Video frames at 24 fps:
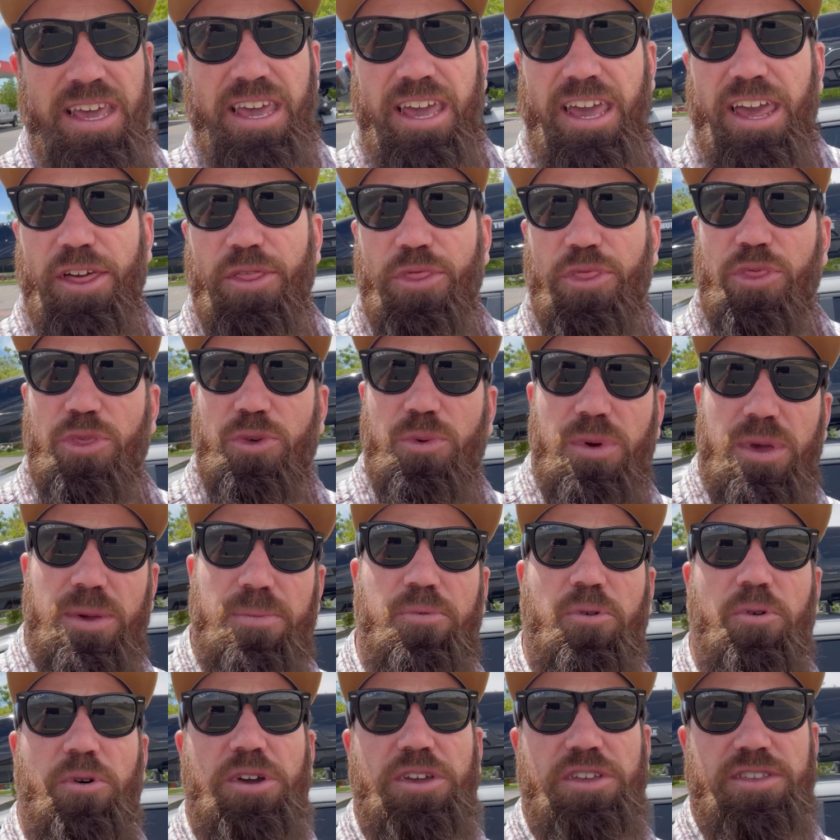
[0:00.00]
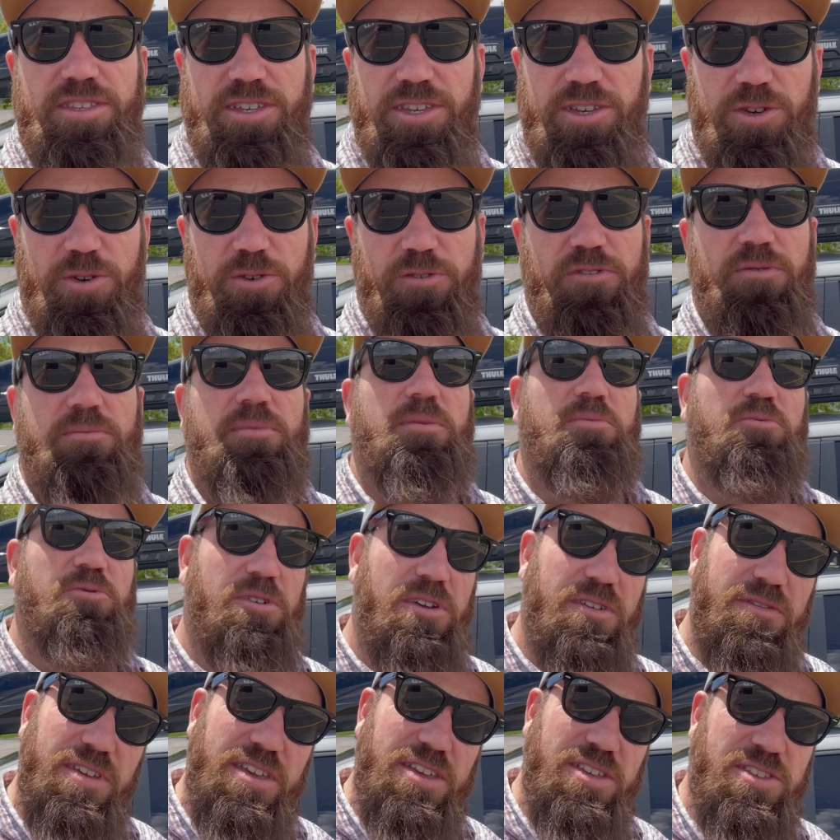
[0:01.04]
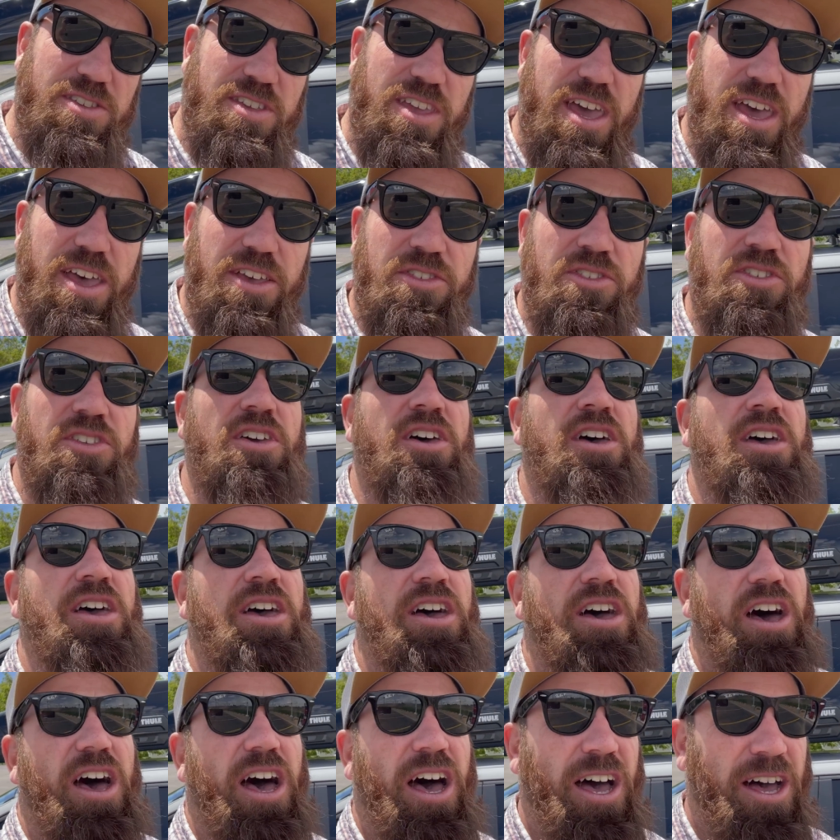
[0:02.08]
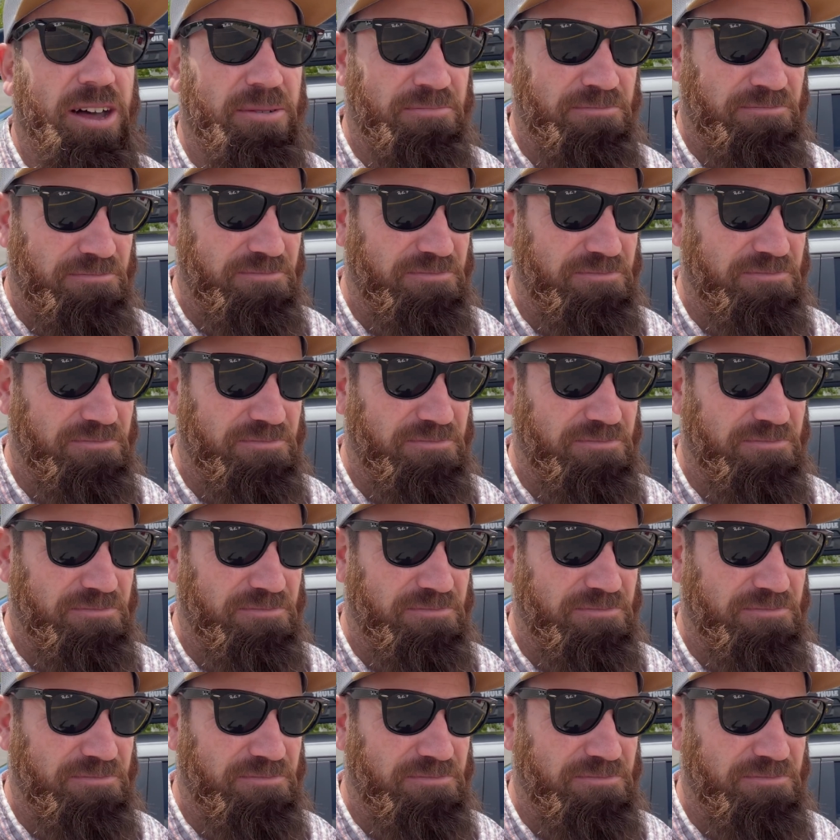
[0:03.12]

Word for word: and 3.2 from a previous test um,